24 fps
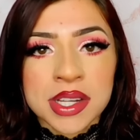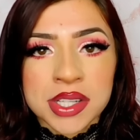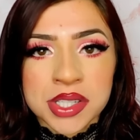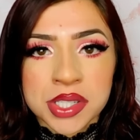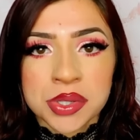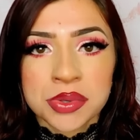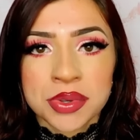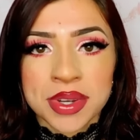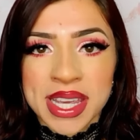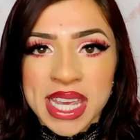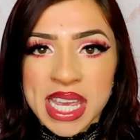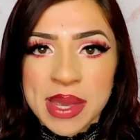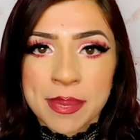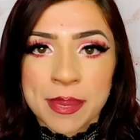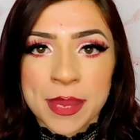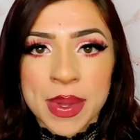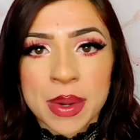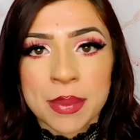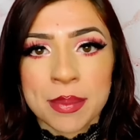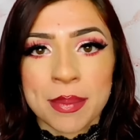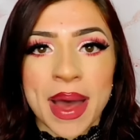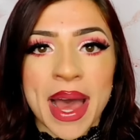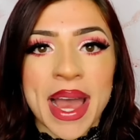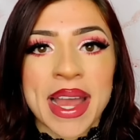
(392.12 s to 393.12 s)
to keep
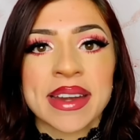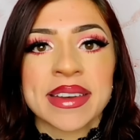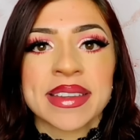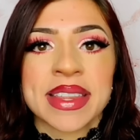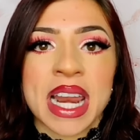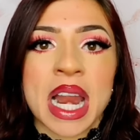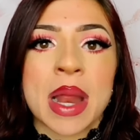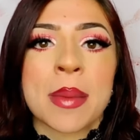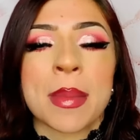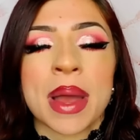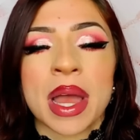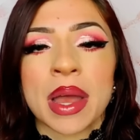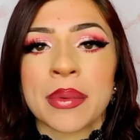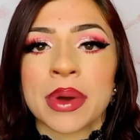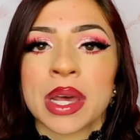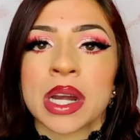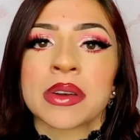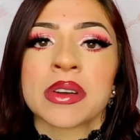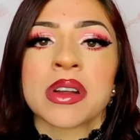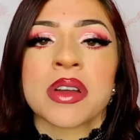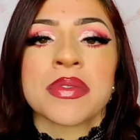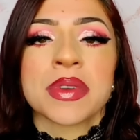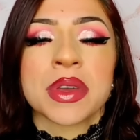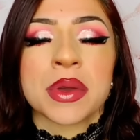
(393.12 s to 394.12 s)
in mind that I might want
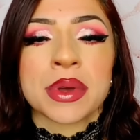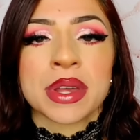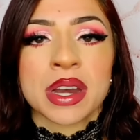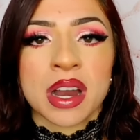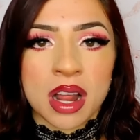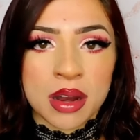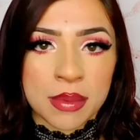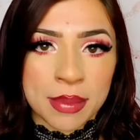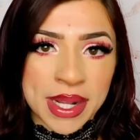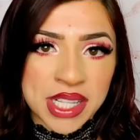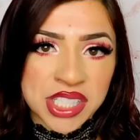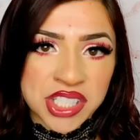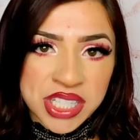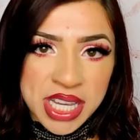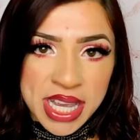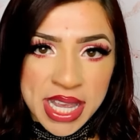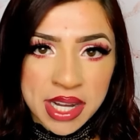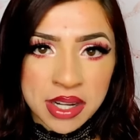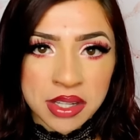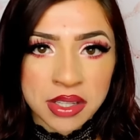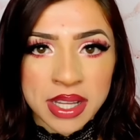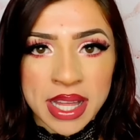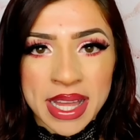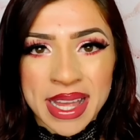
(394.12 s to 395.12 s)
to review it on my
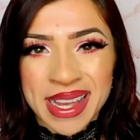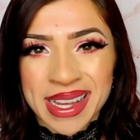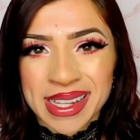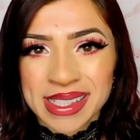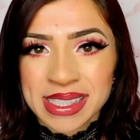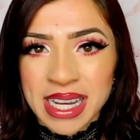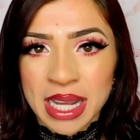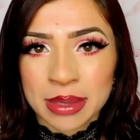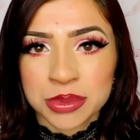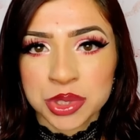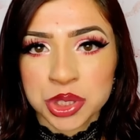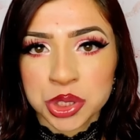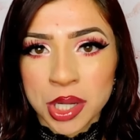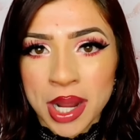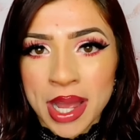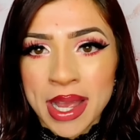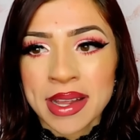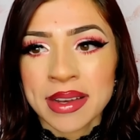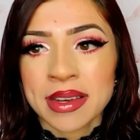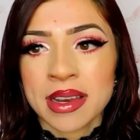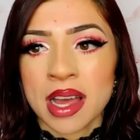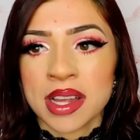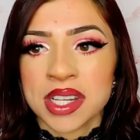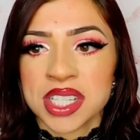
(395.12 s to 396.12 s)
channel, and I'm
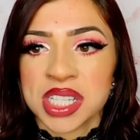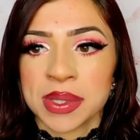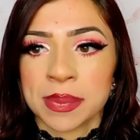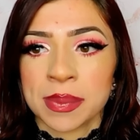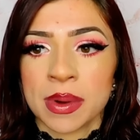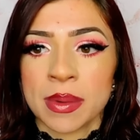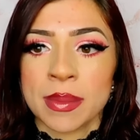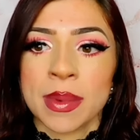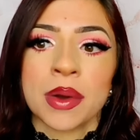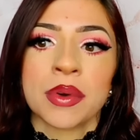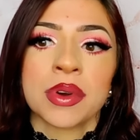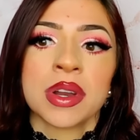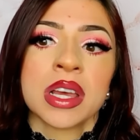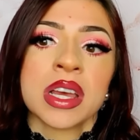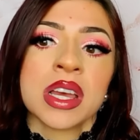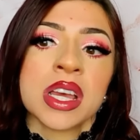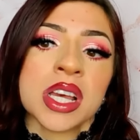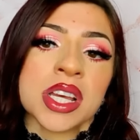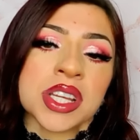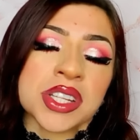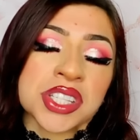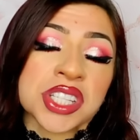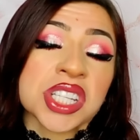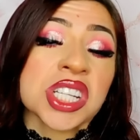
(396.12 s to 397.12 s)
trying not to promote
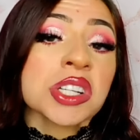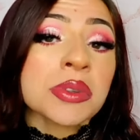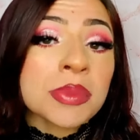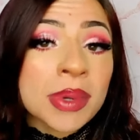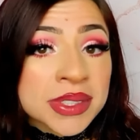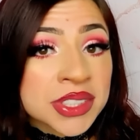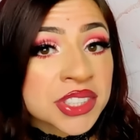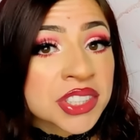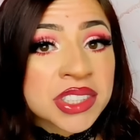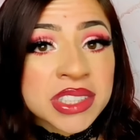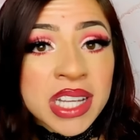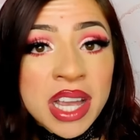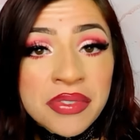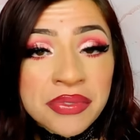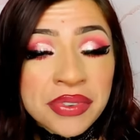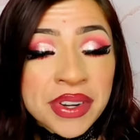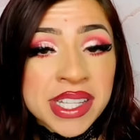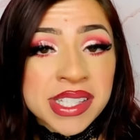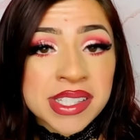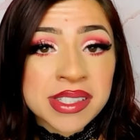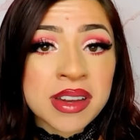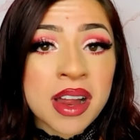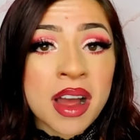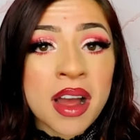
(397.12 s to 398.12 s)
too much
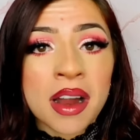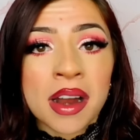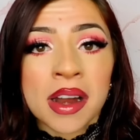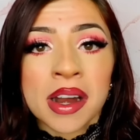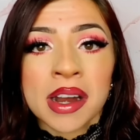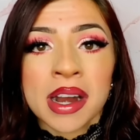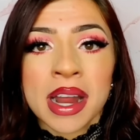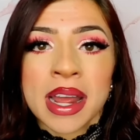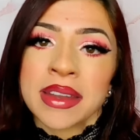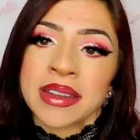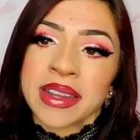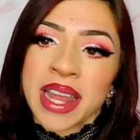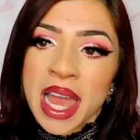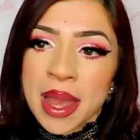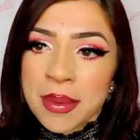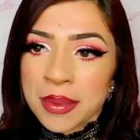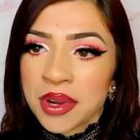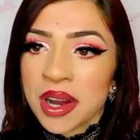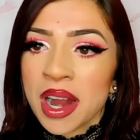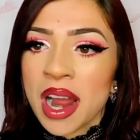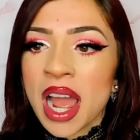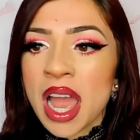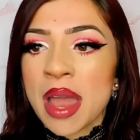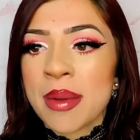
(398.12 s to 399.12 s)
Jeffree Star and Lime
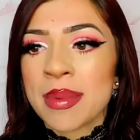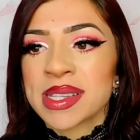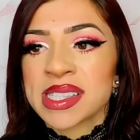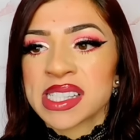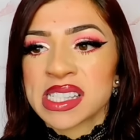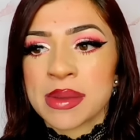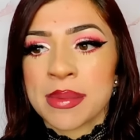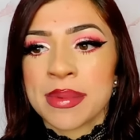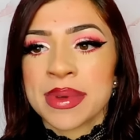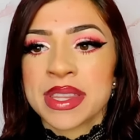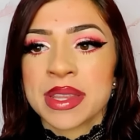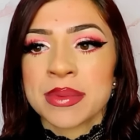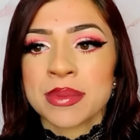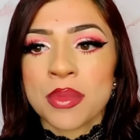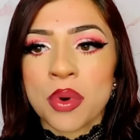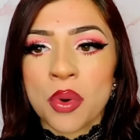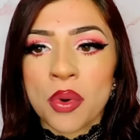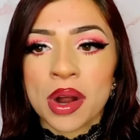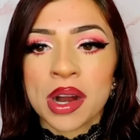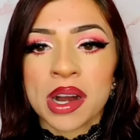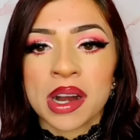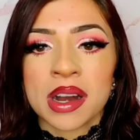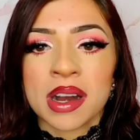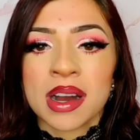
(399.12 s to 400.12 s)
Crime and some of the
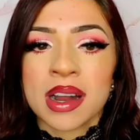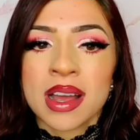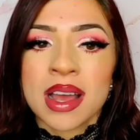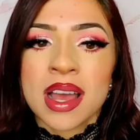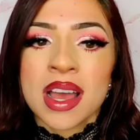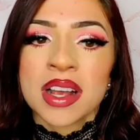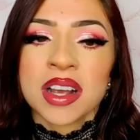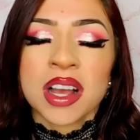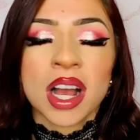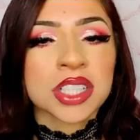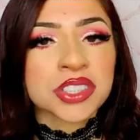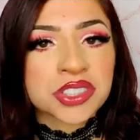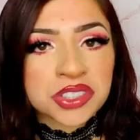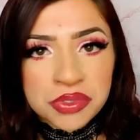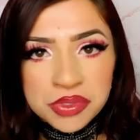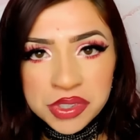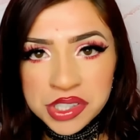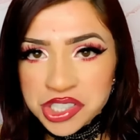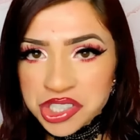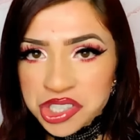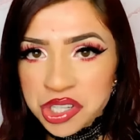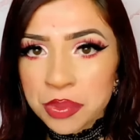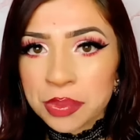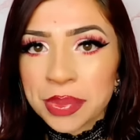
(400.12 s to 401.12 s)
more
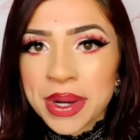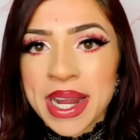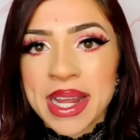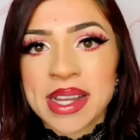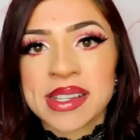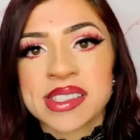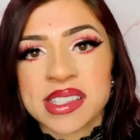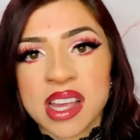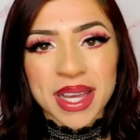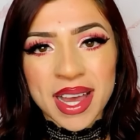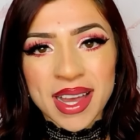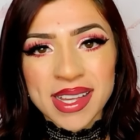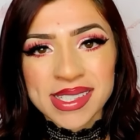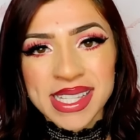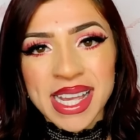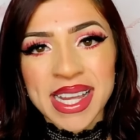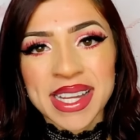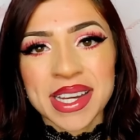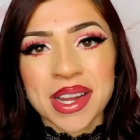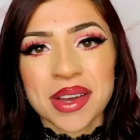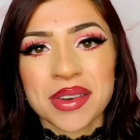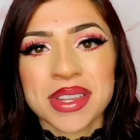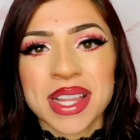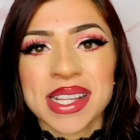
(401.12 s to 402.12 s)
controversial brands because I
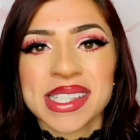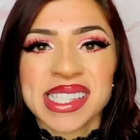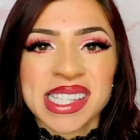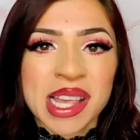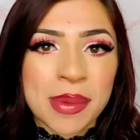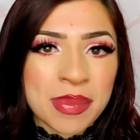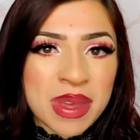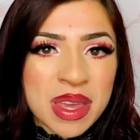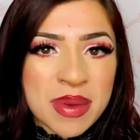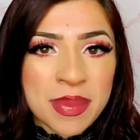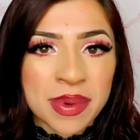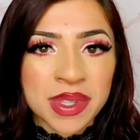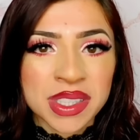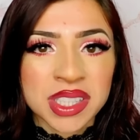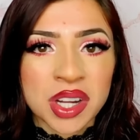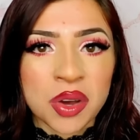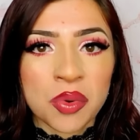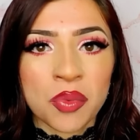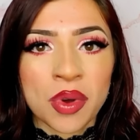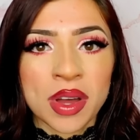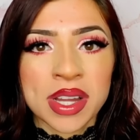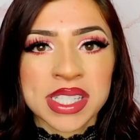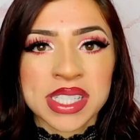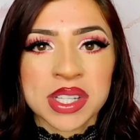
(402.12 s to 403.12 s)
know that some people
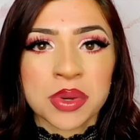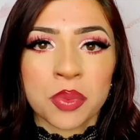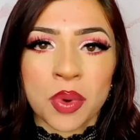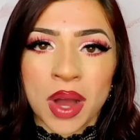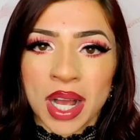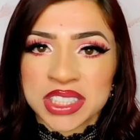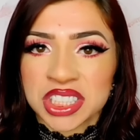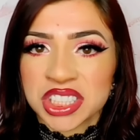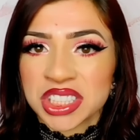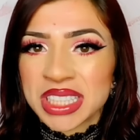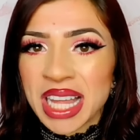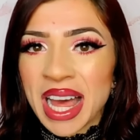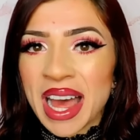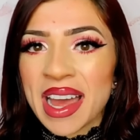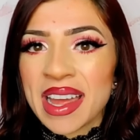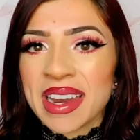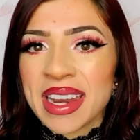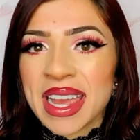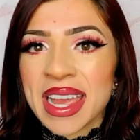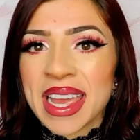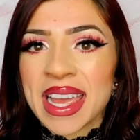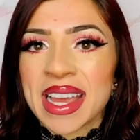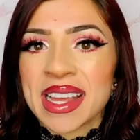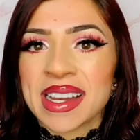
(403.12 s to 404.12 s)
don't want to watch
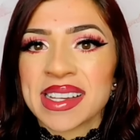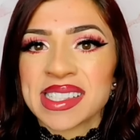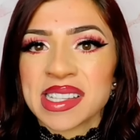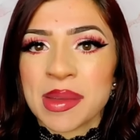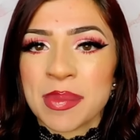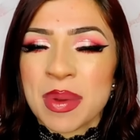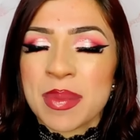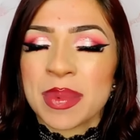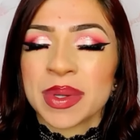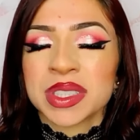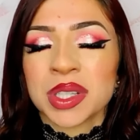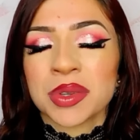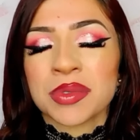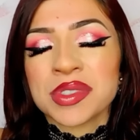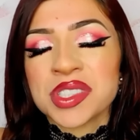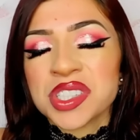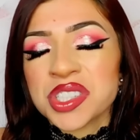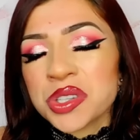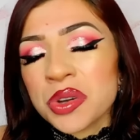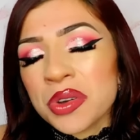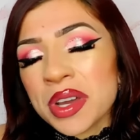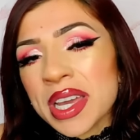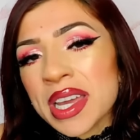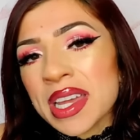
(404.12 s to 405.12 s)
that and some people don't
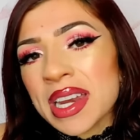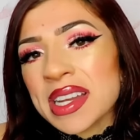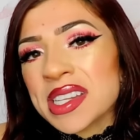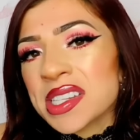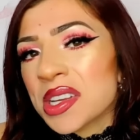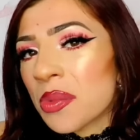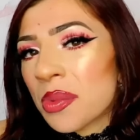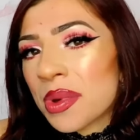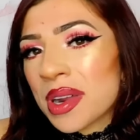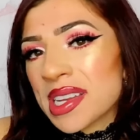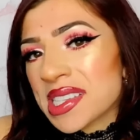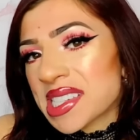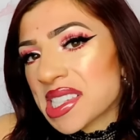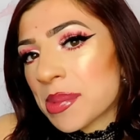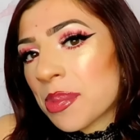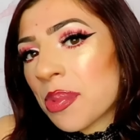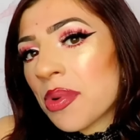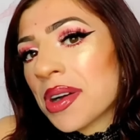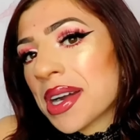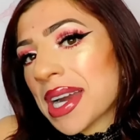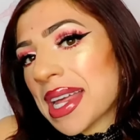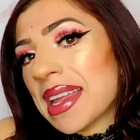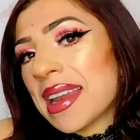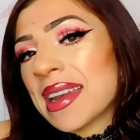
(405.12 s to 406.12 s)
enjoy it and don't want to
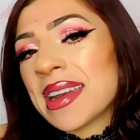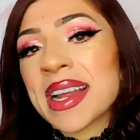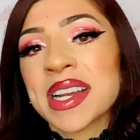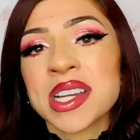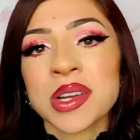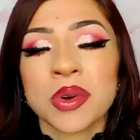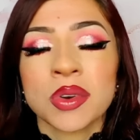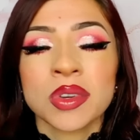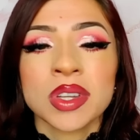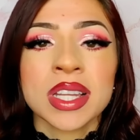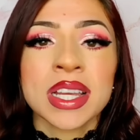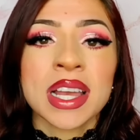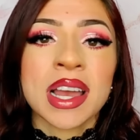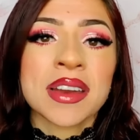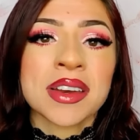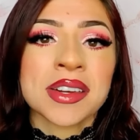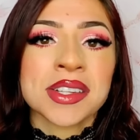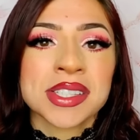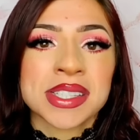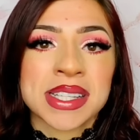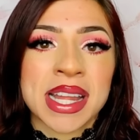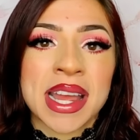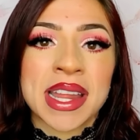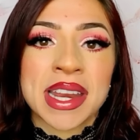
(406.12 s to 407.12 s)
support it, and I totally
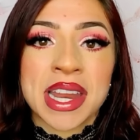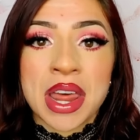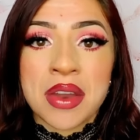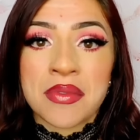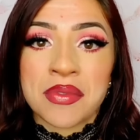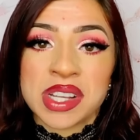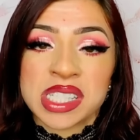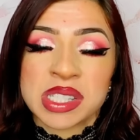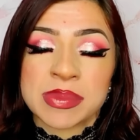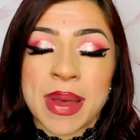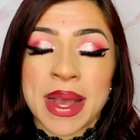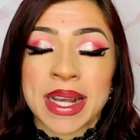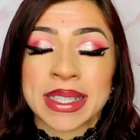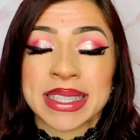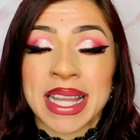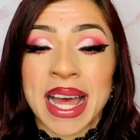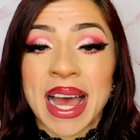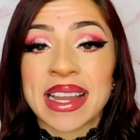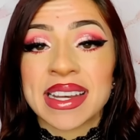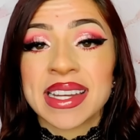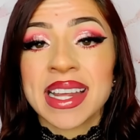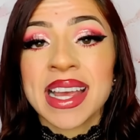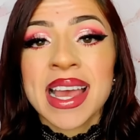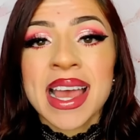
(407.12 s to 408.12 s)
understand and respect
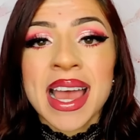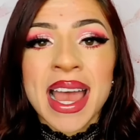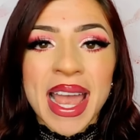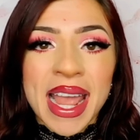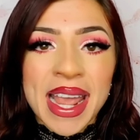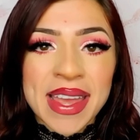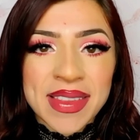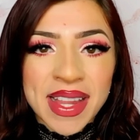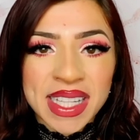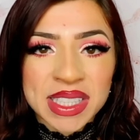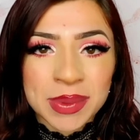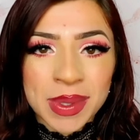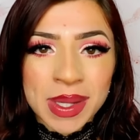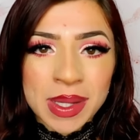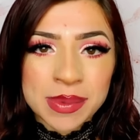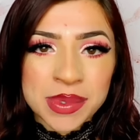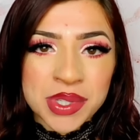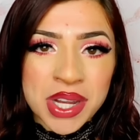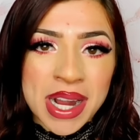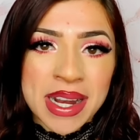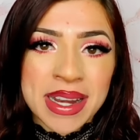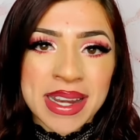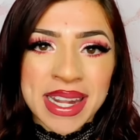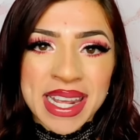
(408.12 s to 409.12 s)
that, and that's why I'm
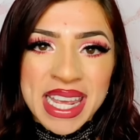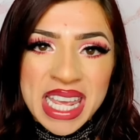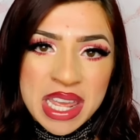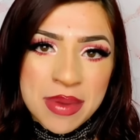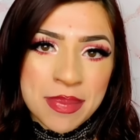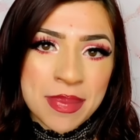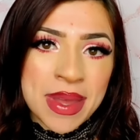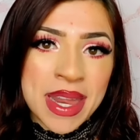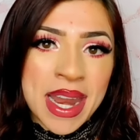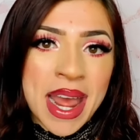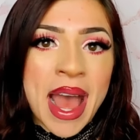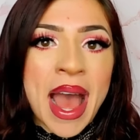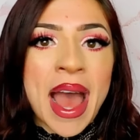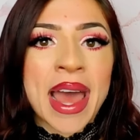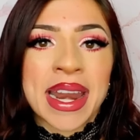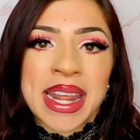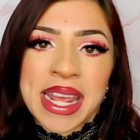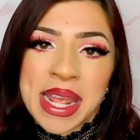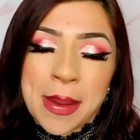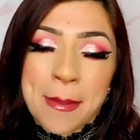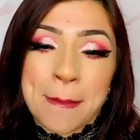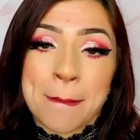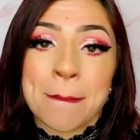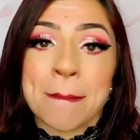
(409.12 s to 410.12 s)
trying to keep it at
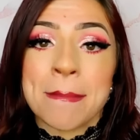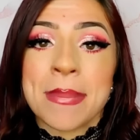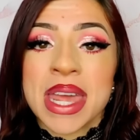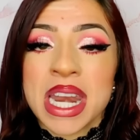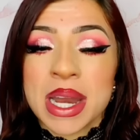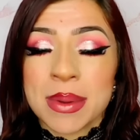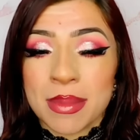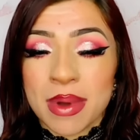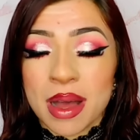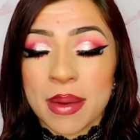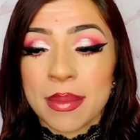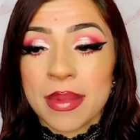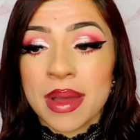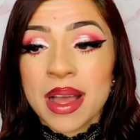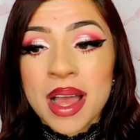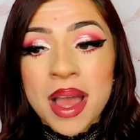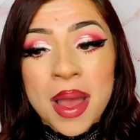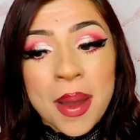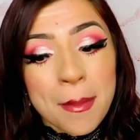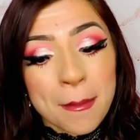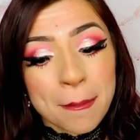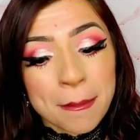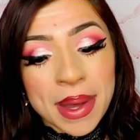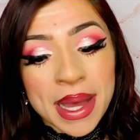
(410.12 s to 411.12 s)
a minimum.
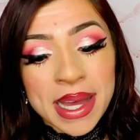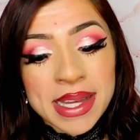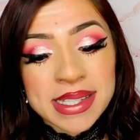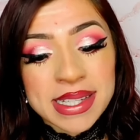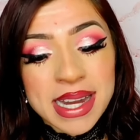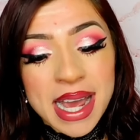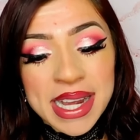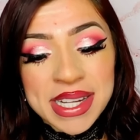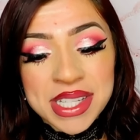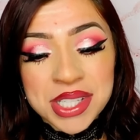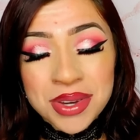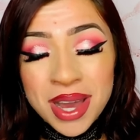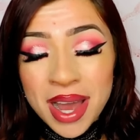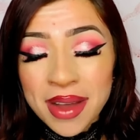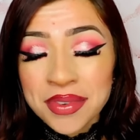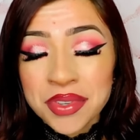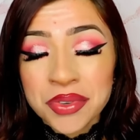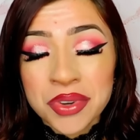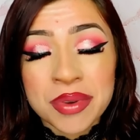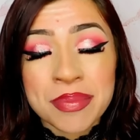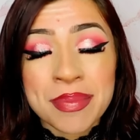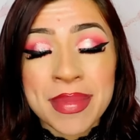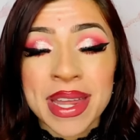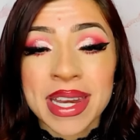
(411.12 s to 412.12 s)
But I do have
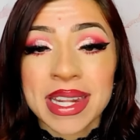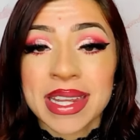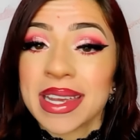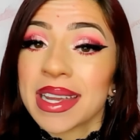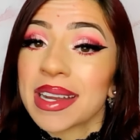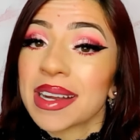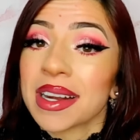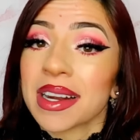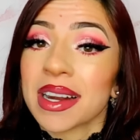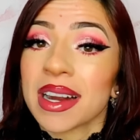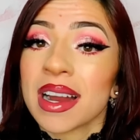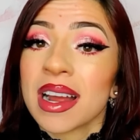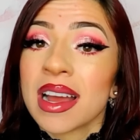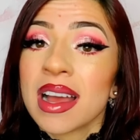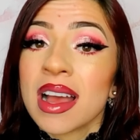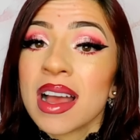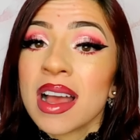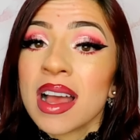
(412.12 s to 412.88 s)
to admit here,